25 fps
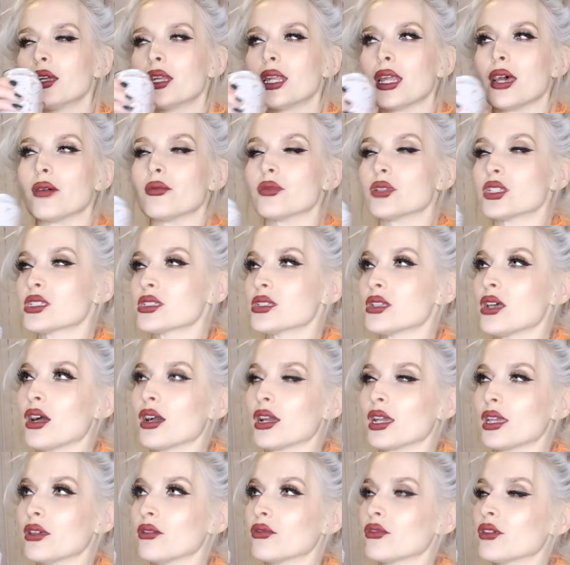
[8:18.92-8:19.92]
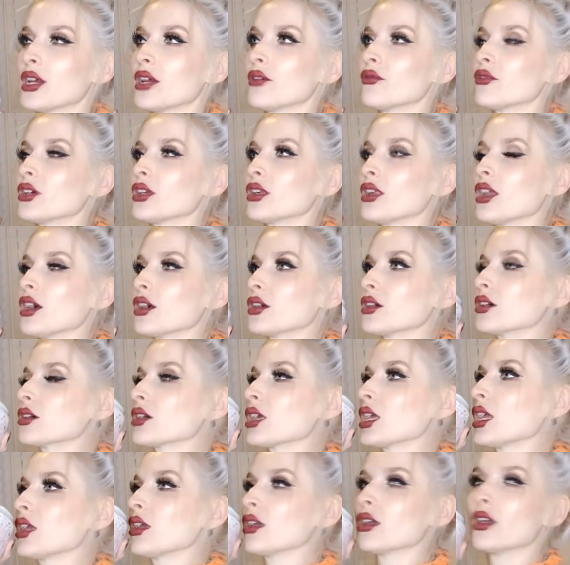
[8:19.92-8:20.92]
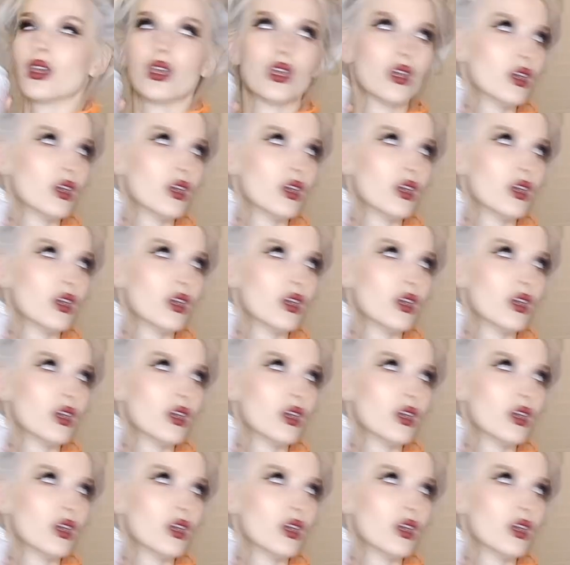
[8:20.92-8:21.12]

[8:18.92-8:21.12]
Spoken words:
now I'm just talking forever and not cooking.